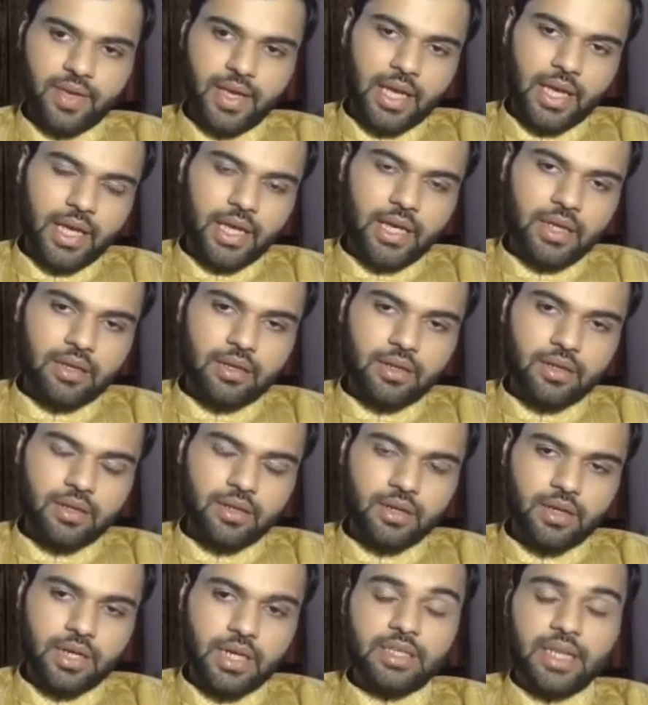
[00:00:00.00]
and
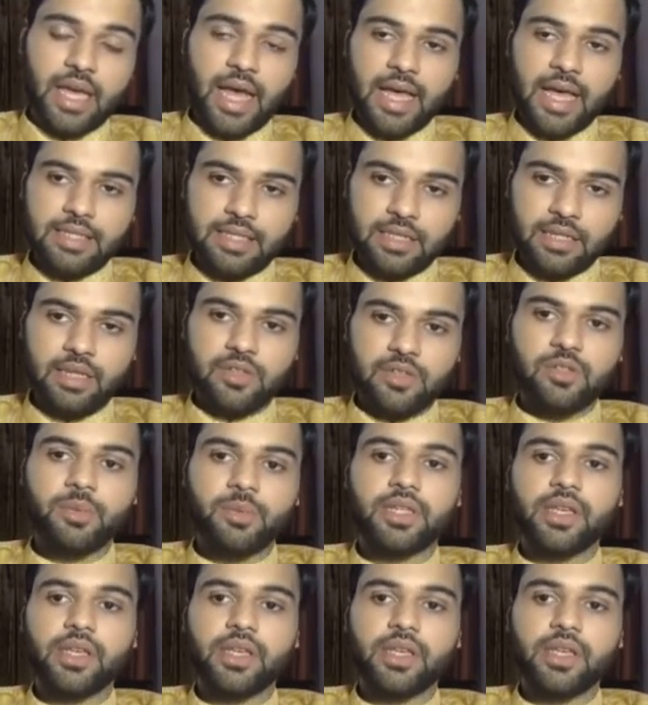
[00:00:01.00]
it has an LGBT